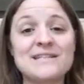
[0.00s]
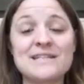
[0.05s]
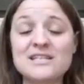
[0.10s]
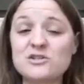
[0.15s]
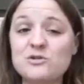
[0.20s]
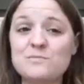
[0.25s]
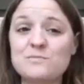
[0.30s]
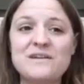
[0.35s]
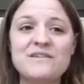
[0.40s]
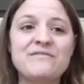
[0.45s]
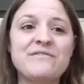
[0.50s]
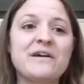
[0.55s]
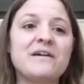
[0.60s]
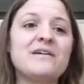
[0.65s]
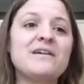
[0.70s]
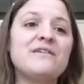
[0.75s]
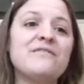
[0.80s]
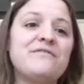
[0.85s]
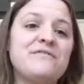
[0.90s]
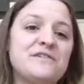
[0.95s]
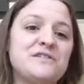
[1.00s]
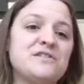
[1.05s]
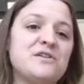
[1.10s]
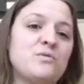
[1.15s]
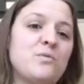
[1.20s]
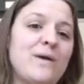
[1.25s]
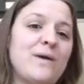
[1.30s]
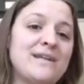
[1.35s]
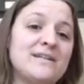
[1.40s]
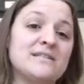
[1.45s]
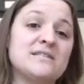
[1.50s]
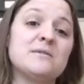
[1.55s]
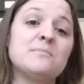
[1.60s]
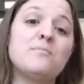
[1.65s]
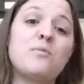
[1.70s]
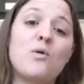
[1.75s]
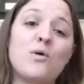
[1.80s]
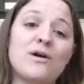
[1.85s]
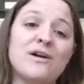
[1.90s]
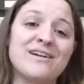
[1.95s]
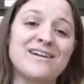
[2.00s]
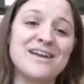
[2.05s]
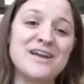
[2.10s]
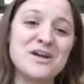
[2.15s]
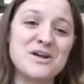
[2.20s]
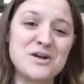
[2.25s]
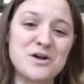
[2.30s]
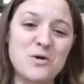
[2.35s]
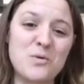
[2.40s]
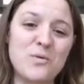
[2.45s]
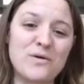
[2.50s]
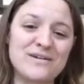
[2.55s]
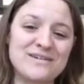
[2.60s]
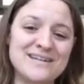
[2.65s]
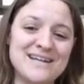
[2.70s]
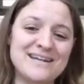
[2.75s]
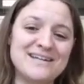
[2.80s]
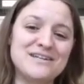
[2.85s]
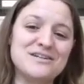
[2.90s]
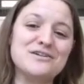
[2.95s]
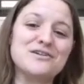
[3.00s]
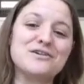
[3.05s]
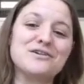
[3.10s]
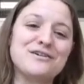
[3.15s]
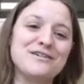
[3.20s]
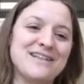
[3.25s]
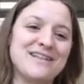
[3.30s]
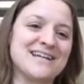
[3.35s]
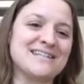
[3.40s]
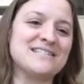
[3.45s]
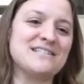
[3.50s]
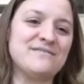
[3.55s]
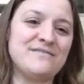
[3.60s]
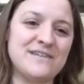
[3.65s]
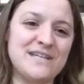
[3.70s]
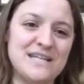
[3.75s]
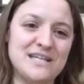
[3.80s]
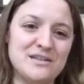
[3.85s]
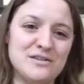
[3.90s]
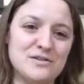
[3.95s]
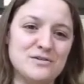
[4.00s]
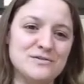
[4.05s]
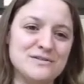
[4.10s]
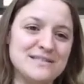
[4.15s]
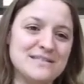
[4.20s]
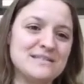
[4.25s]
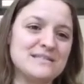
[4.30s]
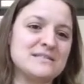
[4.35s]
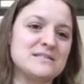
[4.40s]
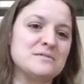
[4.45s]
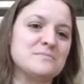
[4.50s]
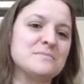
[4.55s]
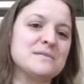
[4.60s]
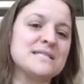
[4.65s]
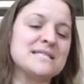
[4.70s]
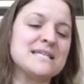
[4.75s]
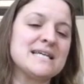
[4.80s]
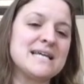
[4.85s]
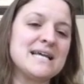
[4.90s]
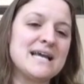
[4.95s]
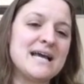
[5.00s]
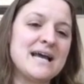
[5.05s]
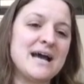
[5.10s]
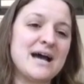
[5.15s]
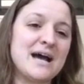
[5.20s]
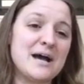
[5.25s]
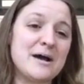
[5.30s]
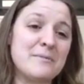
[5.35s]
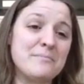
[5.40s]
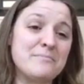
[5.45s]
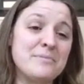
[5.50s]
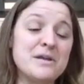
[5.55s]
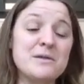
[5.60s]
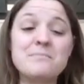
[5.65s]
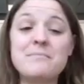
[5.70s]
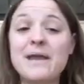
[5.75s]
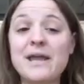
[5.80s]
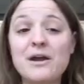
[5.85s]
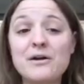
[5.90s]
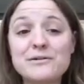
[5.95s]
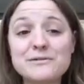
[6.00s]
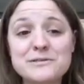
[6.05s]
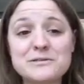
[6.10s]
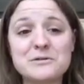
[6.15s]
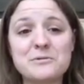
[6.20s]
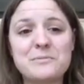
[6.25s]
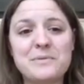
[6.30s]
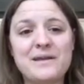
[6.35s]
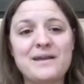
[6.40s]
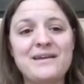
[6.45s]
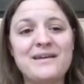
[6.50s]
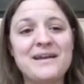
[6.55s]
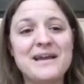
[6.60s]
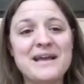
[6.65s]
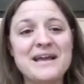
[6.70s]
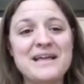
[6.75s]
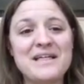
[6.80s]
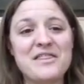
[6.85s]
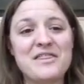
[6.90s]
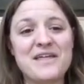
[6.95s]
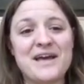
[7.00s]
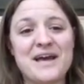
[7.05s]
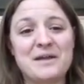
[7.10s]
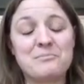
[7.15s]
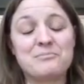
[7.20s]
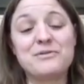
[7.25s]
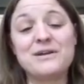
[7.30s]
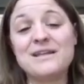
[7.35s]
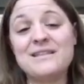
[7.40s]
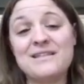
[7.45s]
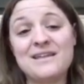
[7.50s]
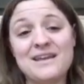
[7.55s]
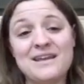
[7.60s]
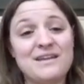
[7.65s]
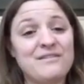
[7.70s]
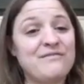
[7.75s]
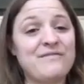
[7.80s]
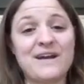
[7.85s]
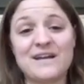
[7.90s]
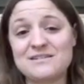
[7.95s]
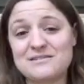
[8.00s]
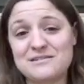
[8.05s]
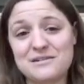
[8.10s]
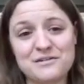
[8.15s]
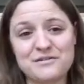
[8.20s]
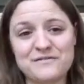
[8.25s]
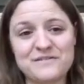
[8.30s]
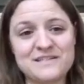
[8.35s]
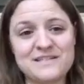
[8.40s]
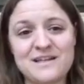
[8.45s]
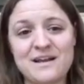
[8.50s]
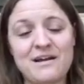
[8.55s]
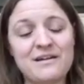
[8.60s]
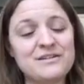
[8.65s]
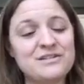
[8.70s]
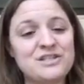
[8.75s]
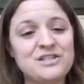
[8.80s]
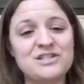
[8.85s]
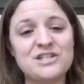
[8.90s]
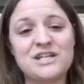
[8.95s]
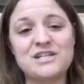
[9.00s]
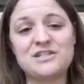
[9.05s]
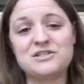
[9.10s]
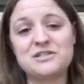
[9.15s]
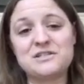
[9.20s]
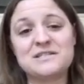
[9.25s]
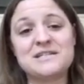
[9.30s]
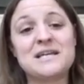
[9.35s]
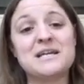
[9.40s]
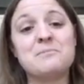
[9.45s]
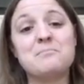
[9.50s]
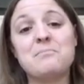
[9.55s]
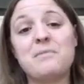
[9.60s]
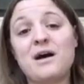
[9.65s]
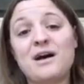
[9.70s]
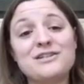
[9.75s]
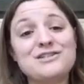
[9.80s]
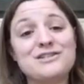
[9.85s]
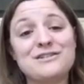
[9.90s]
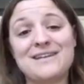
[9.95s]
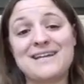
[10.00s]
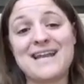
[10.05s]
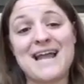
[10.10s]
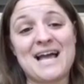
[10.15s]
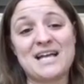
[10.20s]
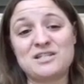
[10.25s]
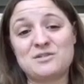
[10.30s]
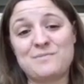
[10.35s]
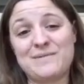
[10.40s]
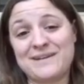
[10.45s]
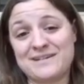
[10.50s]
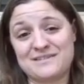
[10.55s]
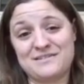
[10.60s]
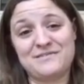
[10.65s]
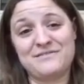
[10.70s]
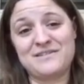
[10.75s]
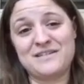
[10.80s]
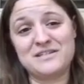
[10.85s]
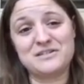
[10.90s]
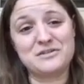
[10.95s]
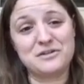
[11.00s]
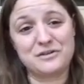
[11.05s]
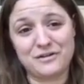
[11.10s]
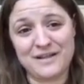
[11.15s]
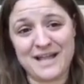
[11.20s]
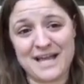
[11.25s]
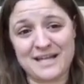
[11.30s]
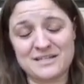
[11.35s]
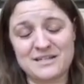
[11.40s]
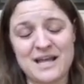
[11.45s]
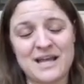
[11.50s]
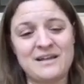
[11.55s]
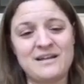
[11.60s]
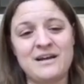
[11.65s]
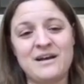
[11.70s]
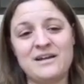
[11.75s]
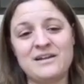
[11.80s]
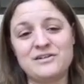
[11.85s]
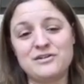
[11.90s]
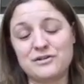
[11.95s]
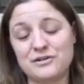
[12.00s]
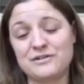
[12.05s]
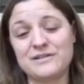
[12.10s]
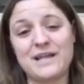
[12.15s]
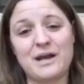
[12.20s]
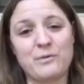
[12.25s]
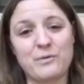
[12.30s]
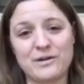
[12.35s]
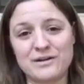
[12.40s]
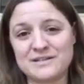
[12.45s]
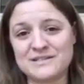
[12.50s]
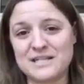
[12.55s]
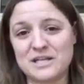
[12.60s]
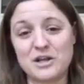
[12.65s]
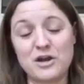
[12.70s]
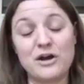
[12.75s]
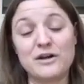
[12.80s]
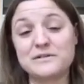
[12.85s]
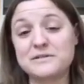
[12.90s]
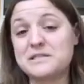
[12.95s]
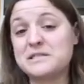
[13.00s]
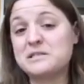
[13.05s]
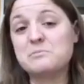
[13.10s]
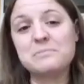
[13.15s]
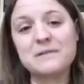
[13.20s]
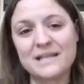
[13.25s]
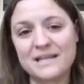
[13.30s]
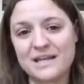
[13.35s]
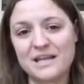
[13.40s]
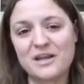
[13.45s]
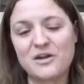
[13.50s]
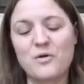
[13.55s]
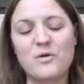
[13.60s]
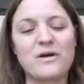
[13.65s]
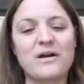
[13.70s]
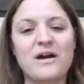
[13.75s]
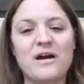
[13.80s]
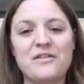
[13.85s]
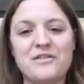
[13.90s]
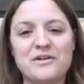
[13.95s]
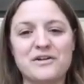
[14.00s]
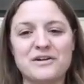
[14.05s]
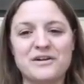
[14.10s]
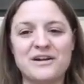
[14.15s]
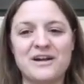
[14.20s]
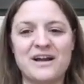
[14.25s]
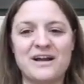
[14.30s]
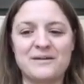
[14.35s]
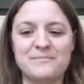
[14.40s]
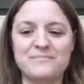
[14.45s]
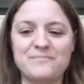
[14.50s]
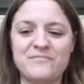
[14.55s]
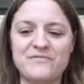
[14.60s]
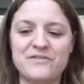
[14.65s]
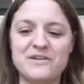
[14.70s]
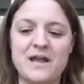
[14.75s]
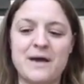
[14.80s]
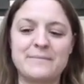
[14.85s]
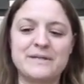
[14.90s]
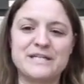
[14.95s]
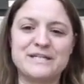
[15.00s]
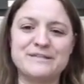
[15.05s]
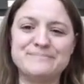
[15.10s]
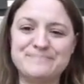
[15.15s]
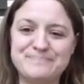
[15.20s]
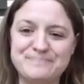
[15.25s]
And this would be a very efficient way to support coordinated neural activity in those systems. But it may also be that breathing and vascular physiology changes can modulate aspects of these neural networks and cause splitting or other phenomena.